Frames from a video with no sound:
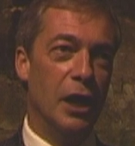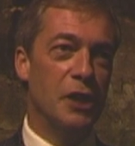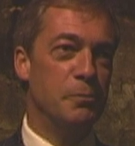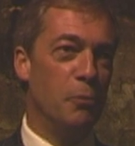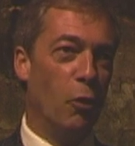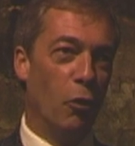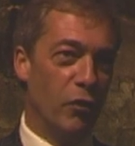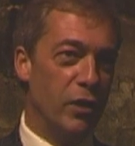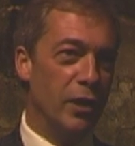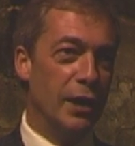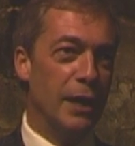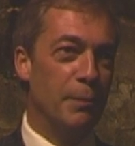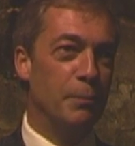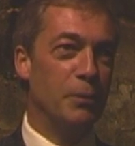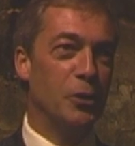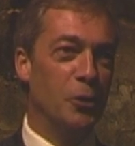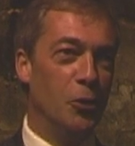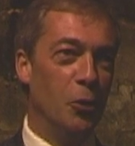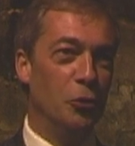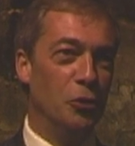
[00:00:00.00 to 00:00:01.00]
As Maureen
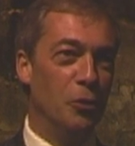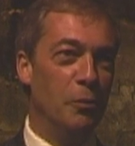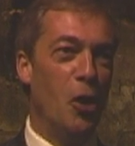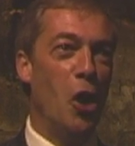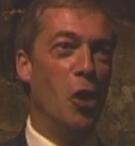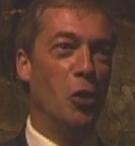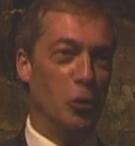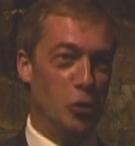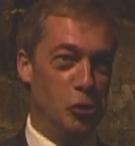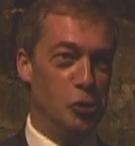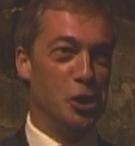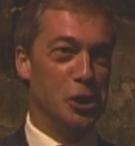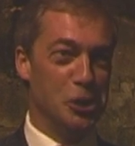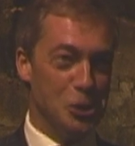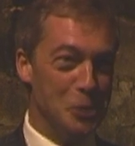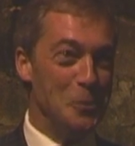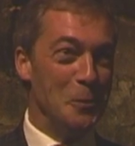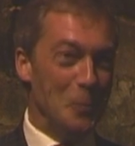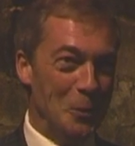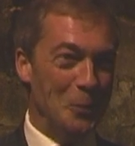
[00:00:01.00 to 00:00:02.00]
Lipman called them,
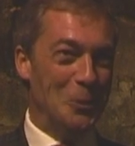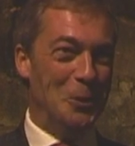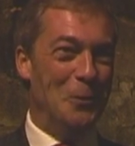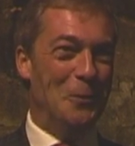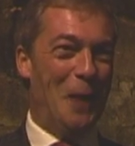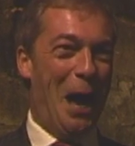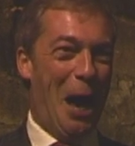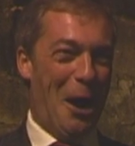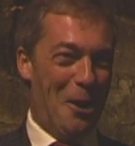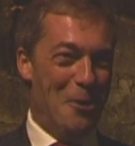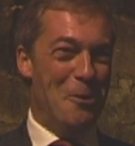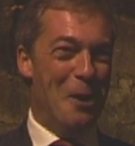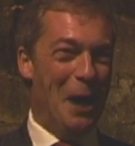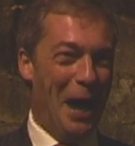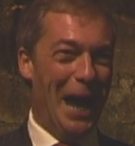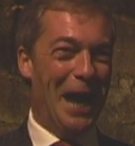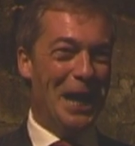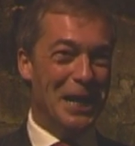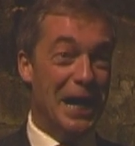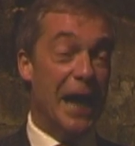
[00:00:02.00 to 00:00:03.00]
ologies, you know,
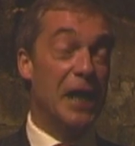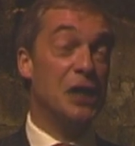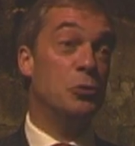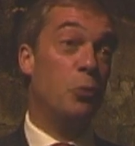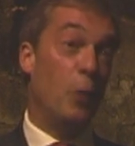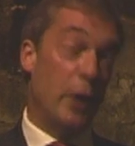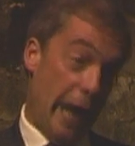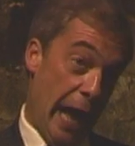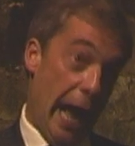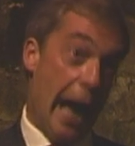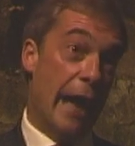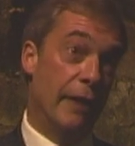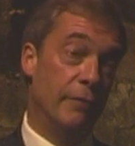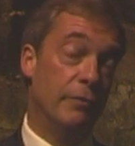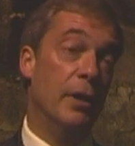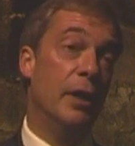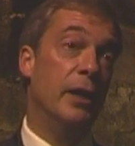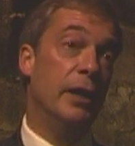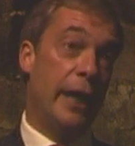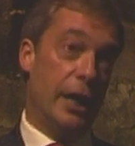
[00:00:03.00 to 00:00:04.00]
and yes, we have.
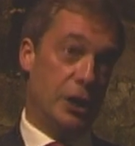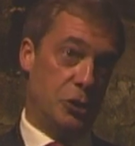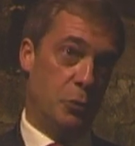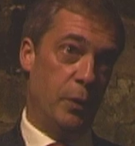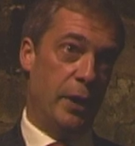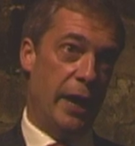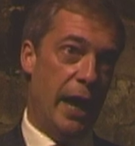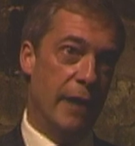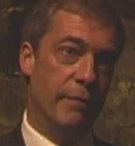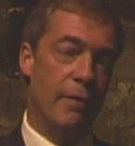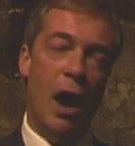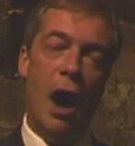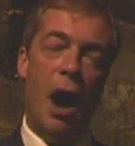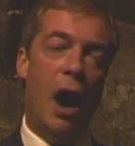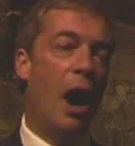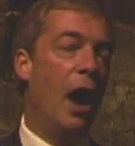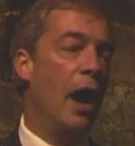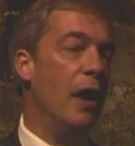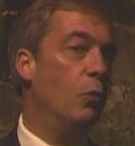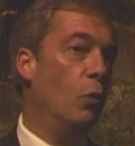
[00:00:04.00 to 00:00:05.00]
Yes, we have.
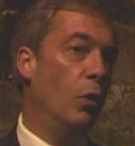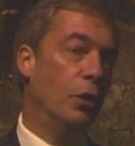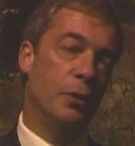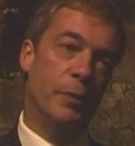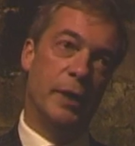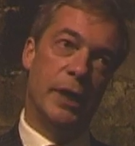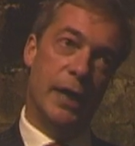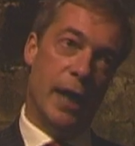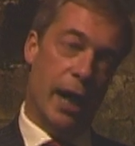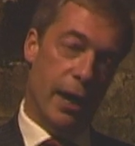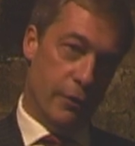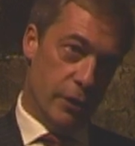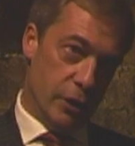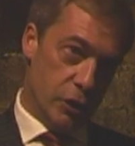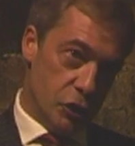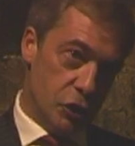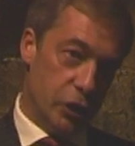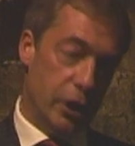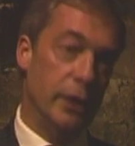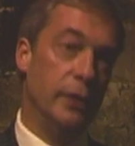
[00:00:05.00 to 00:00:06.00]
I want to
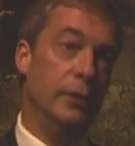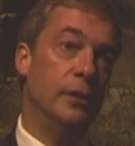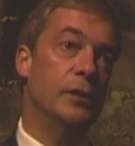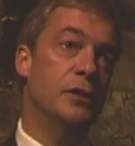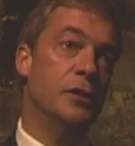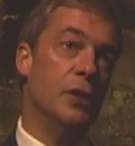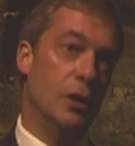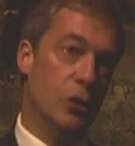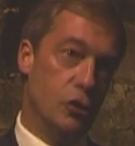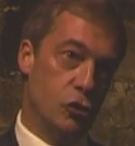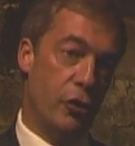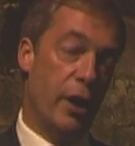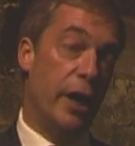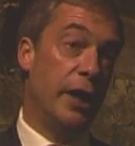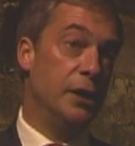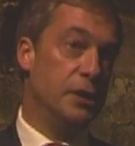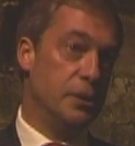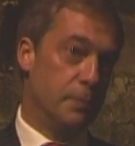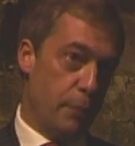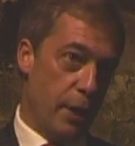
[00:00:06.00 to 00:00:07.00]
encourage skills,
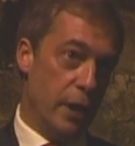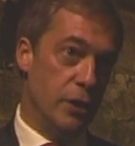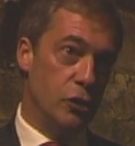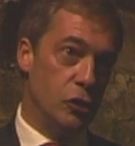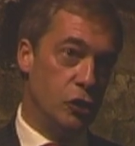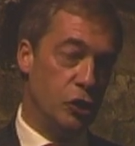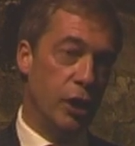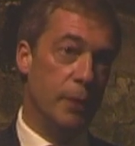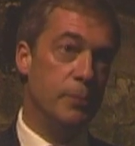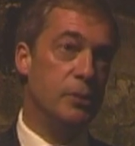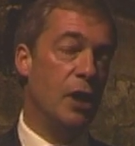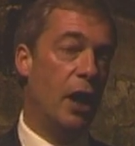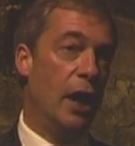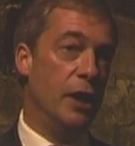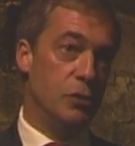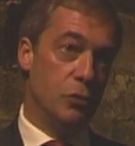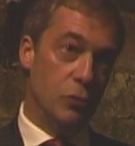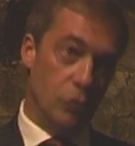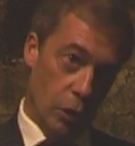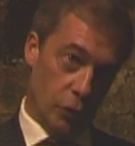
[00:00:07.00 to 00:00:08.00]
trades, apprenticeships. I
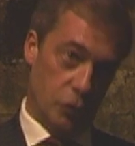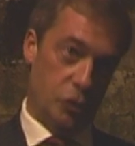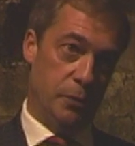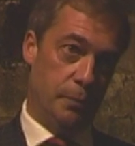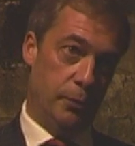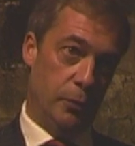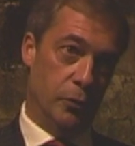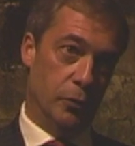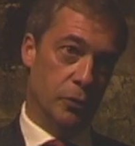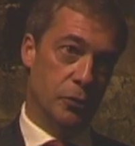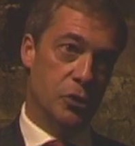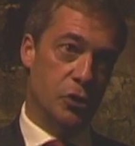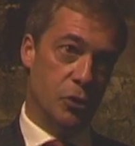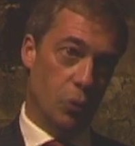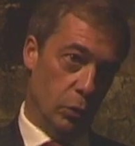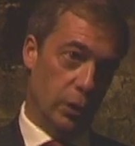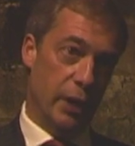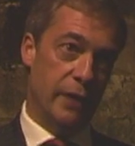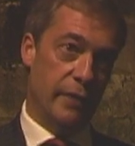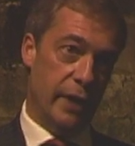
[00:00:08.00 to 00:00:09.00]
do not support
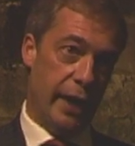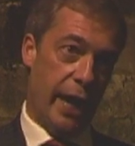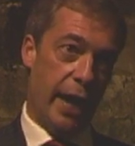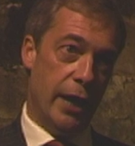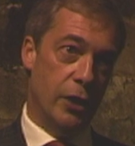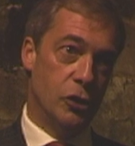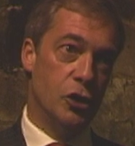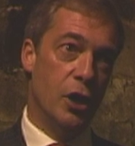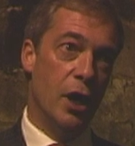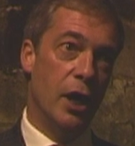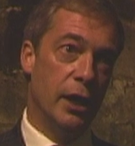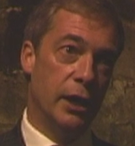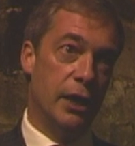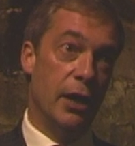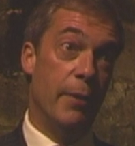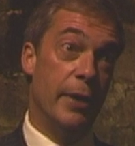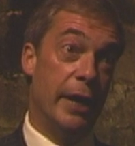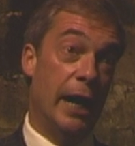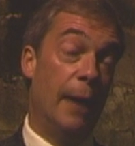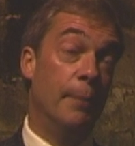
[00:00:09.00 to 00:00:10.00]
school leaving age
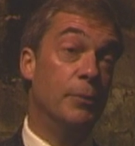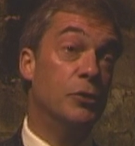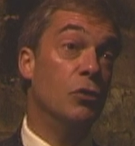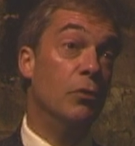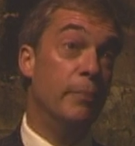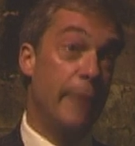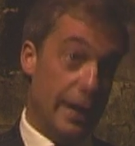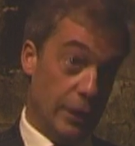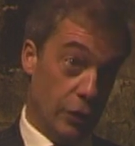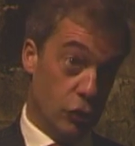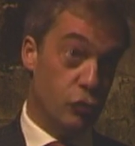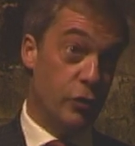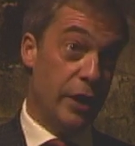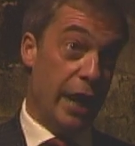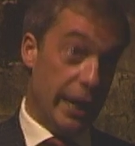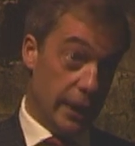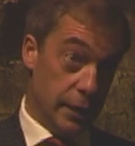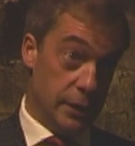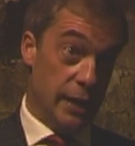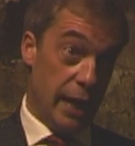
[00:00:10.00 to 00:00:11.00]
going up to a mandatory
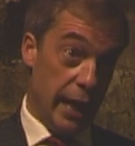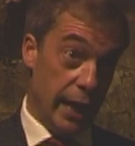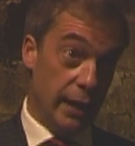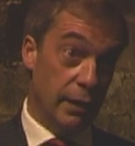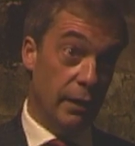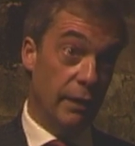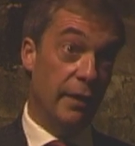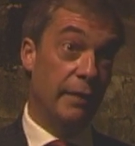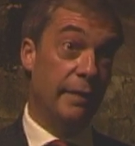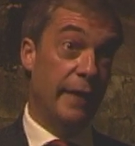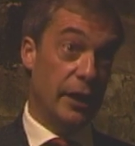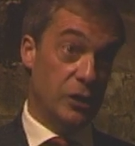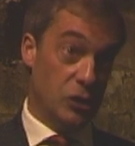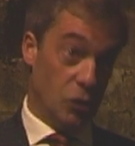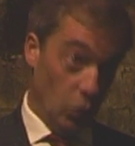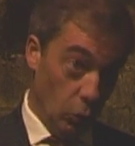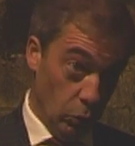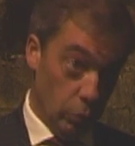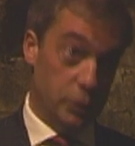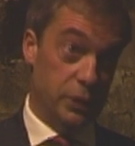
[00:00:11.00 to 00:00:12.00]
18. I think that's
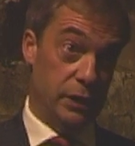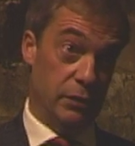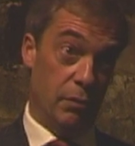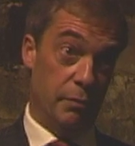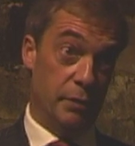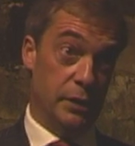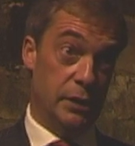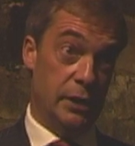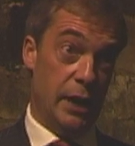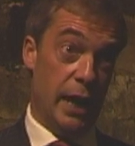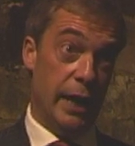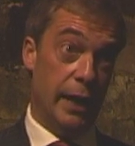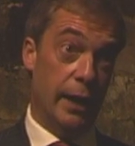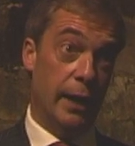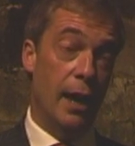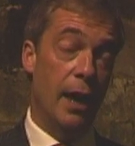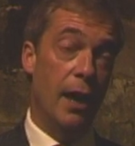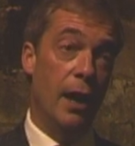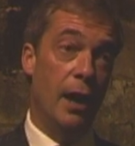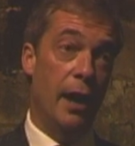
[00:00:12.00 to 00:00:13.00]
also a mistake,
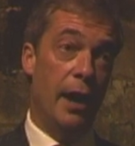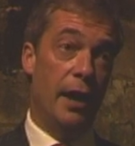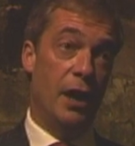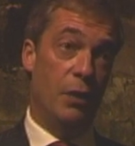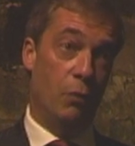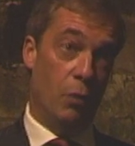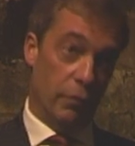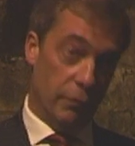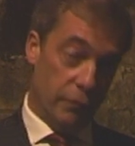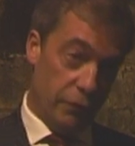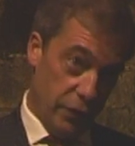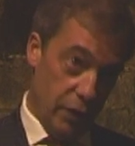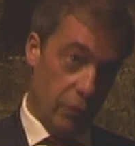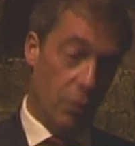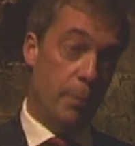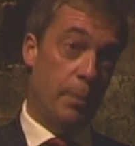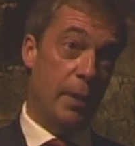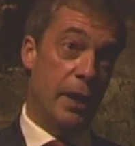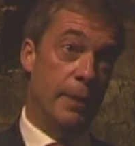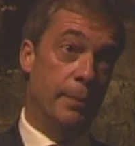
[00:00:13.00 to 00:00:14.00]
and I want fewer
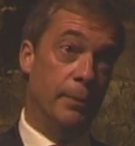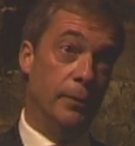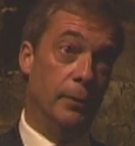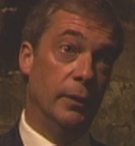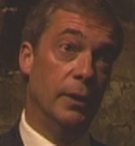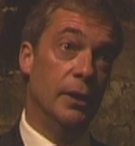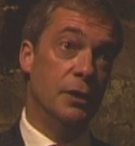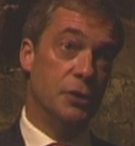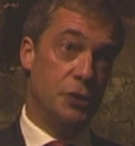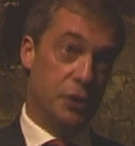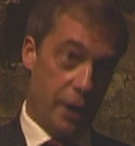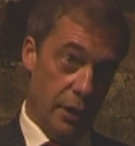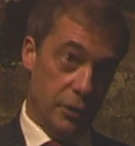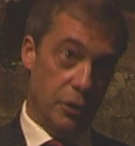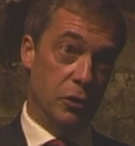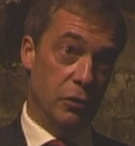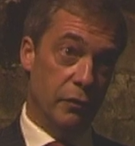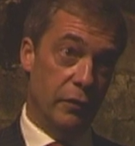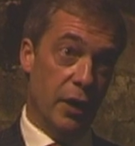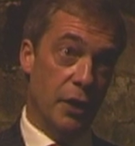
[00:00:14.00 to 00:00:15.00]
people to go to
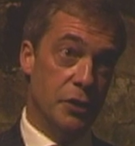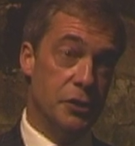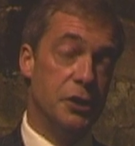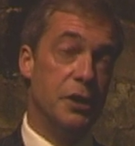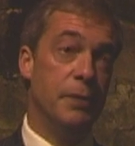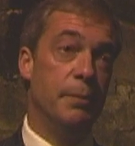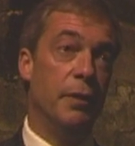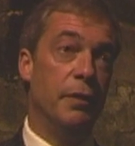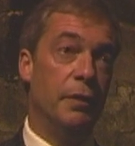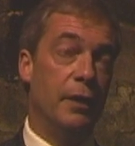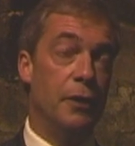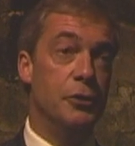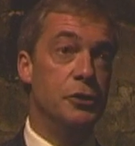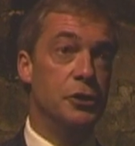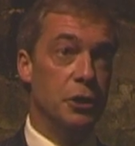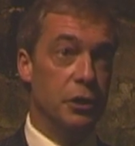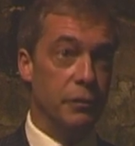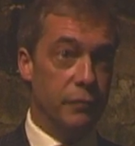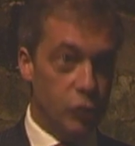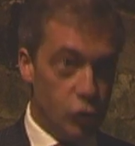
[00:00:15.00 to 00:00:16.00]
university, but those
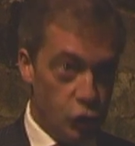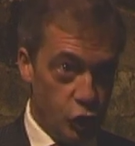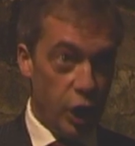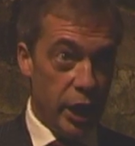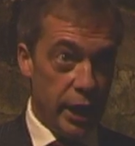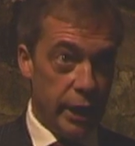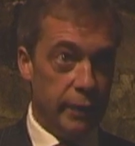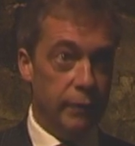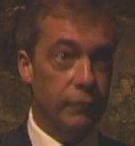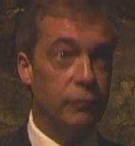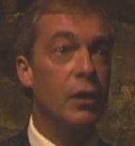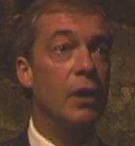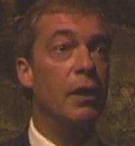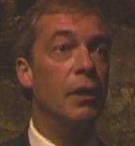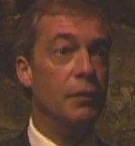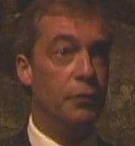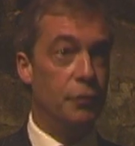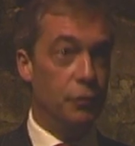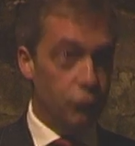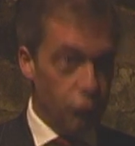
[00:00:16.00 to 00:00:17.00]
that have achieved
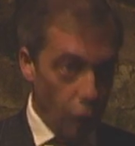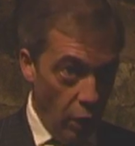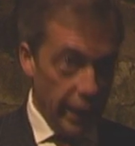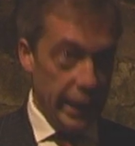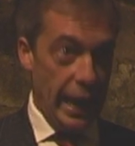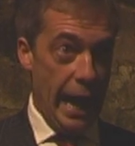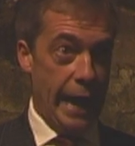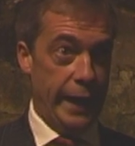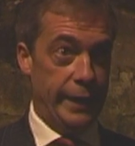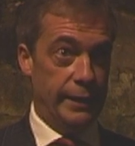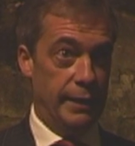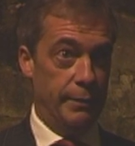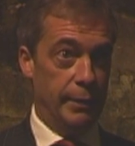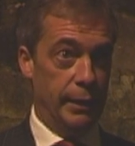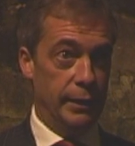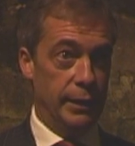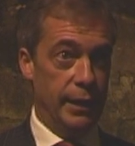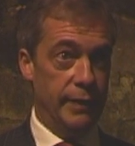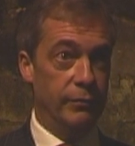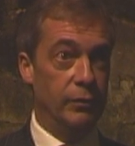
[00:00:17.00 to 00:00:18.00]
the right academic
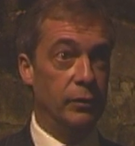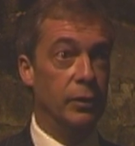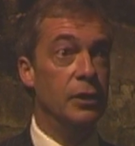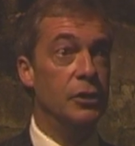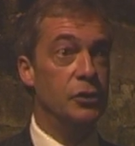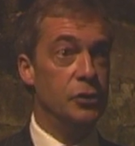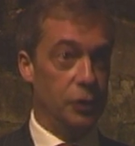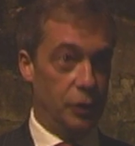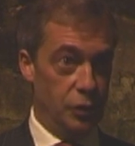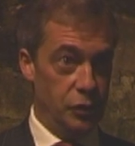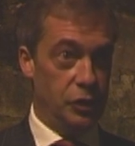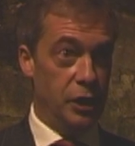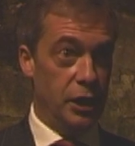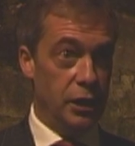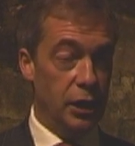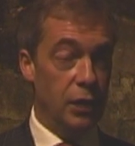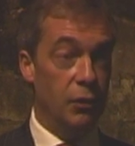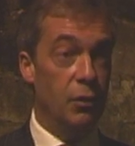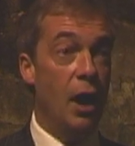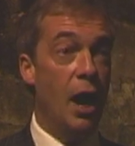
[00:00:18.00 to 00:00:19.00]
level to
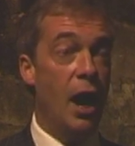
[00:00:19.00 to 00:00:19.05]
continue,